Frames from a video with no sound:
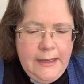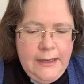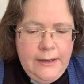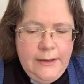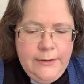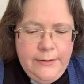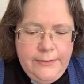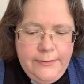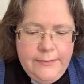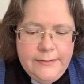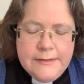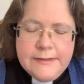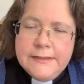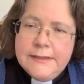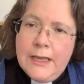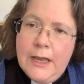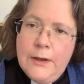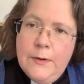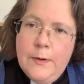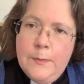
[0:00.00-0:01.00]
who
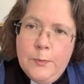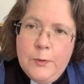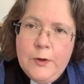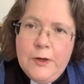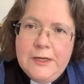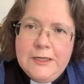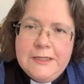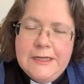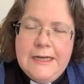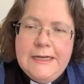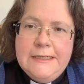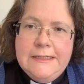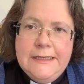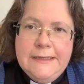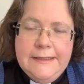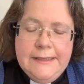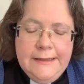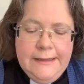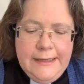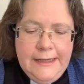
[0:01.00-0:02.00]
so appreciated
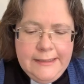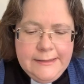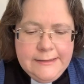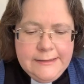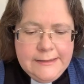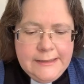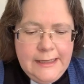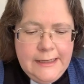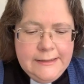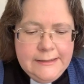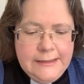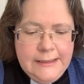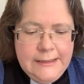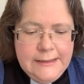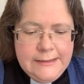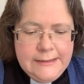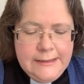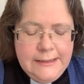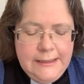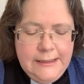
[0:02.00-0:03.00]
the Lent and
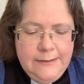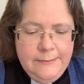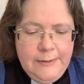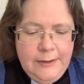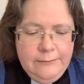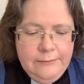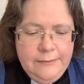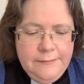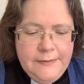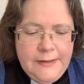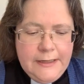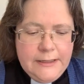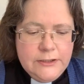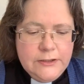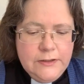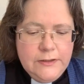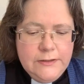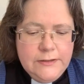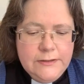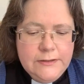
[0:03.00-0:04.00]
Easter email
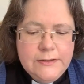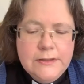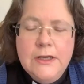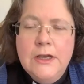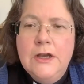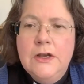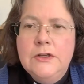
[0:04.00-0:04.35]
reflections,